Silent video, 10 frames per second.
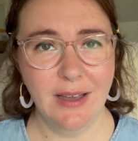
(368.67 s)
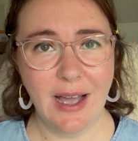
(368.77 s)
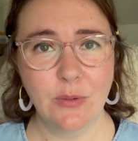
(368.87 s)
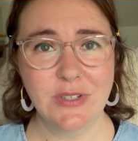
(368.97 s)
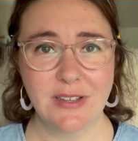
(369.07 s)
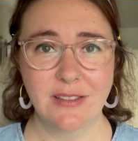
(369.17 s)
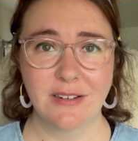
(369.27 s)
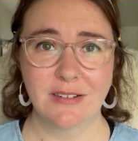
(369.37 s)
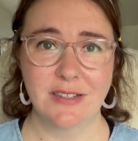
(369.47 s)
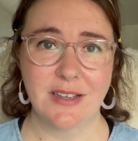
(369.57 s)
I would say
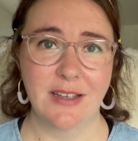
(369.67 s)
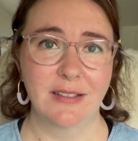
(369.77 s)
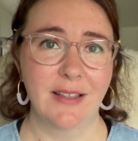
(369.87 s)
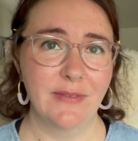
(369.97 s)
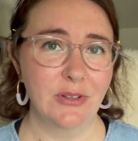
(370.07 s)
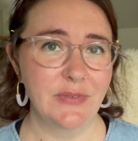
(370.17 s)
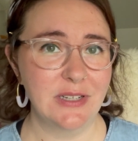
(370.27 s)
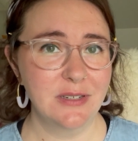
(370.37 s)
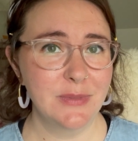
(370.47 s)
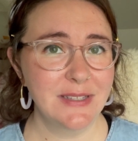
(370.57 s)
there is a level of
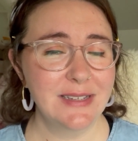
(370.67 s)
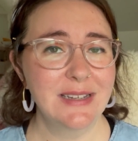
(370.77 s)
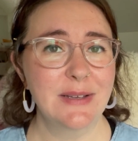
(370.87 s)
intimacy